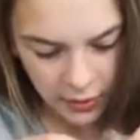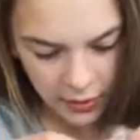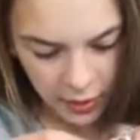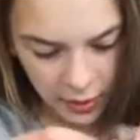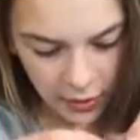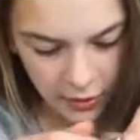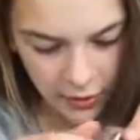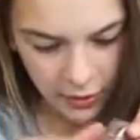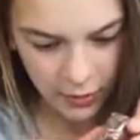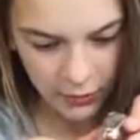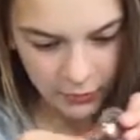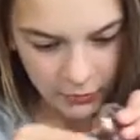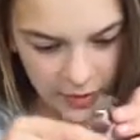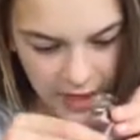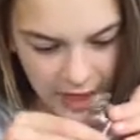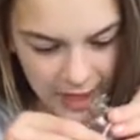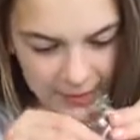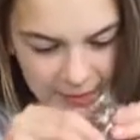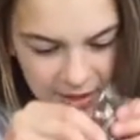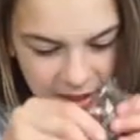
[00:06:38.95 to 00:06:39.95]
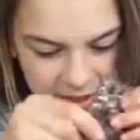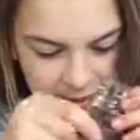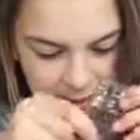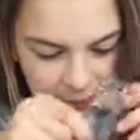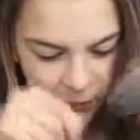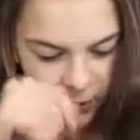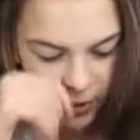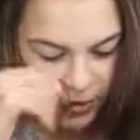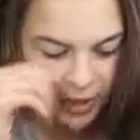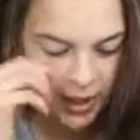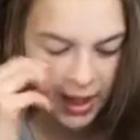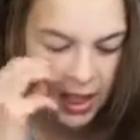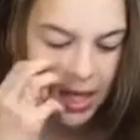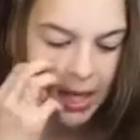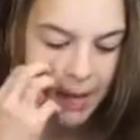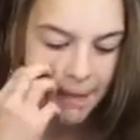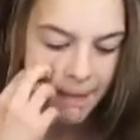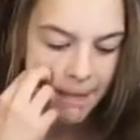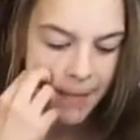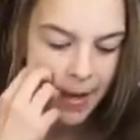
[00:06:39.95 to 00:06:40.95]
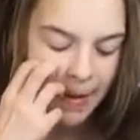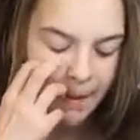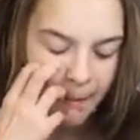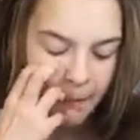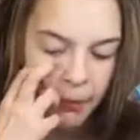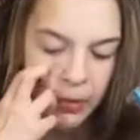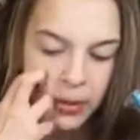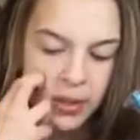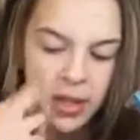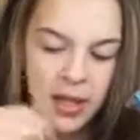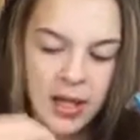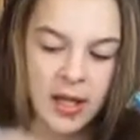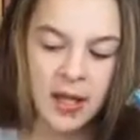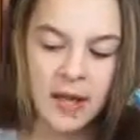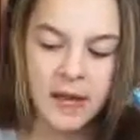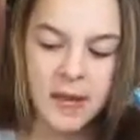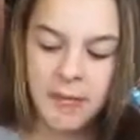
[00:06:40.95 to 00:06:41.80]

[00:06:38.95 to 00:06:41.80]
and her name is Maria Mambria.